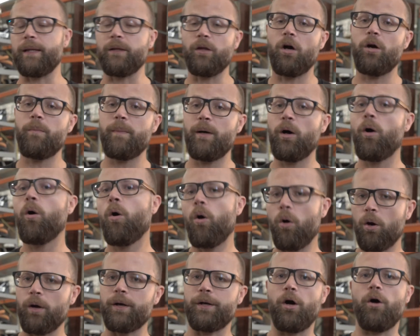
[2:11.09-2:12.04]
a LongMill
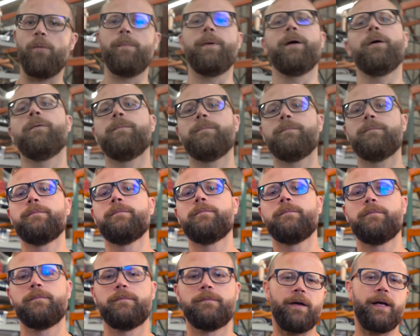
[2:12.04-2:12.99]
or an AltMill.
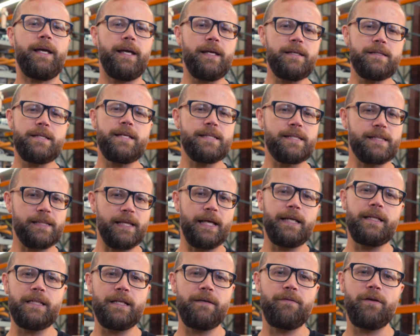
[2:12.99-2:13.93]
There is a
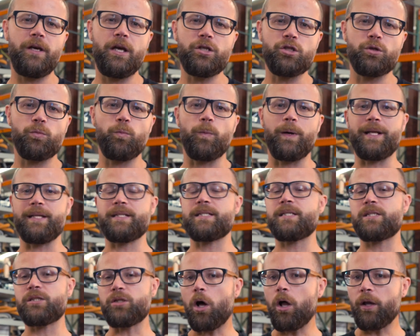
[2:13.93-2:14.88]
slight deviation when
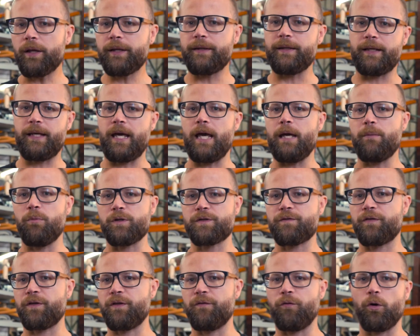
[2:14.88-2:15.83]
installing the
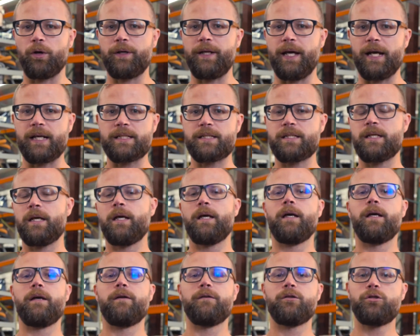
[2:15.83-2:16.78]
cables for the Vortex
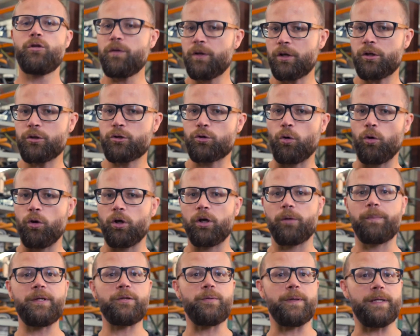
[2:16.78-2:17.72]
to the
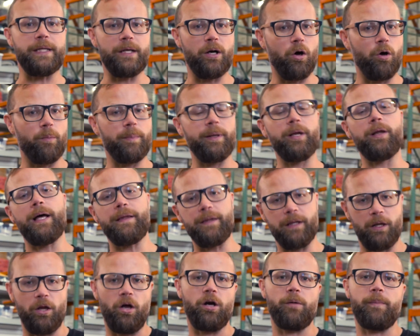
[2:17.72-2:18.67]
controller between the AltMill and
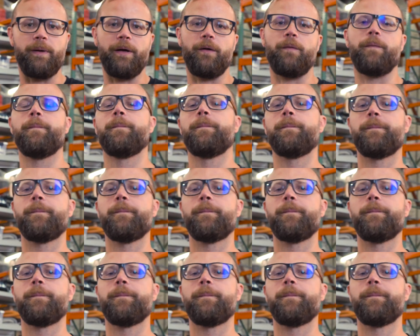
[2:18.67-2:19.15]
the LongMill.